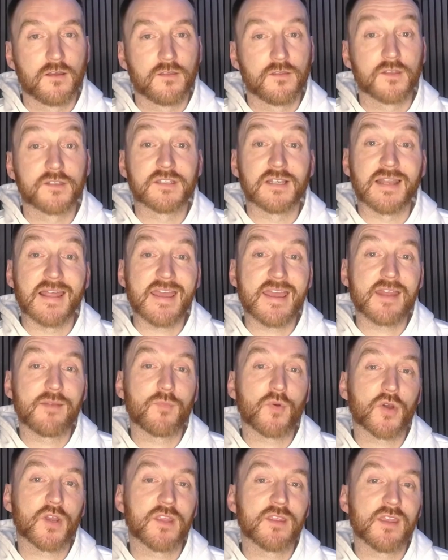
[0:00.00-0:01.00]
The delay in
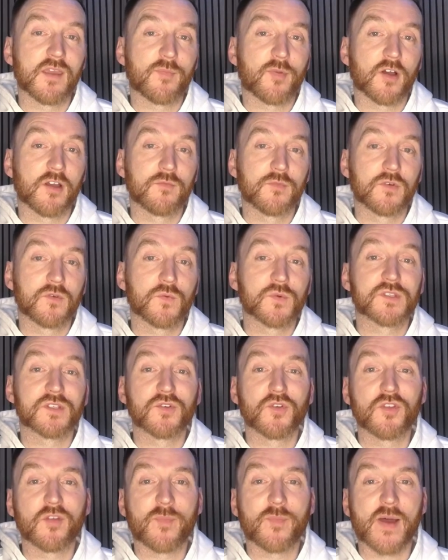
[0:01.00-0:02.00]
booking the appointment was
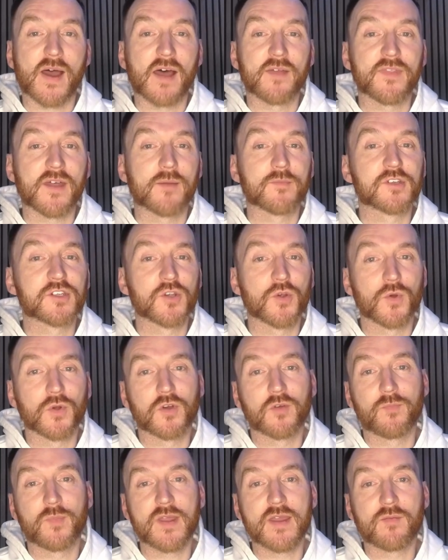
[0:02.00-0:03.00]
another part that I'm sure
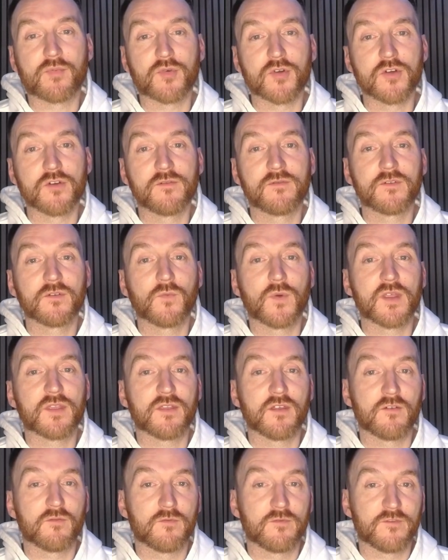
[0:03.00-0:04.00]
could be improved with
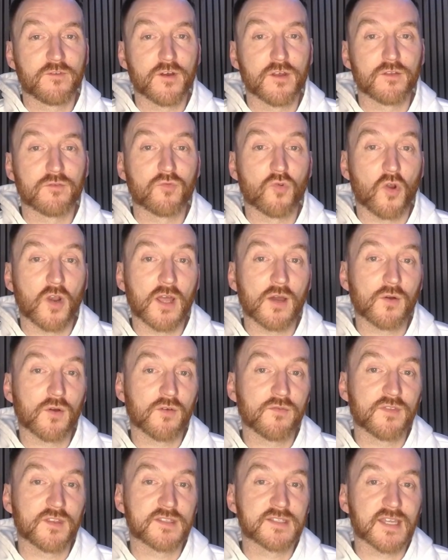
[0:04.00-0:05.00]
a further rollout
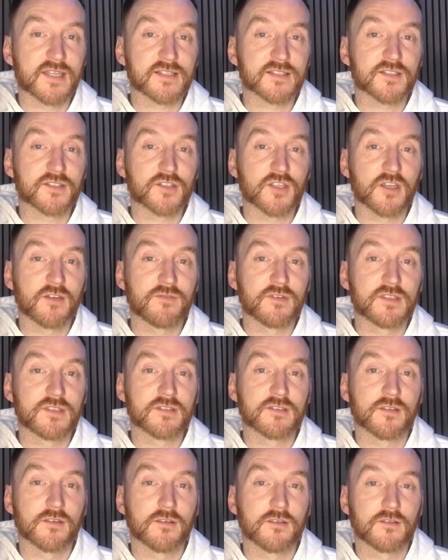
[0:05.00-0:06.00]
of the Tesla
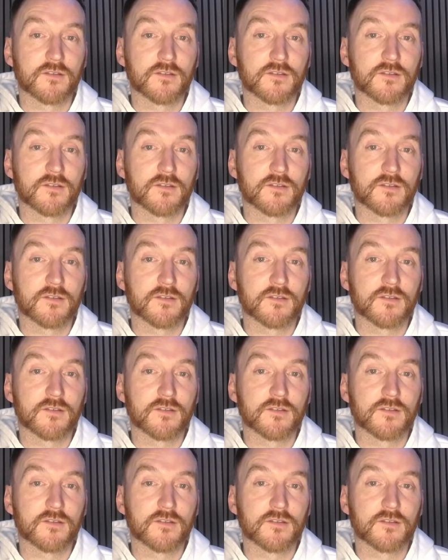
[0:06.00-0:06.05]
service.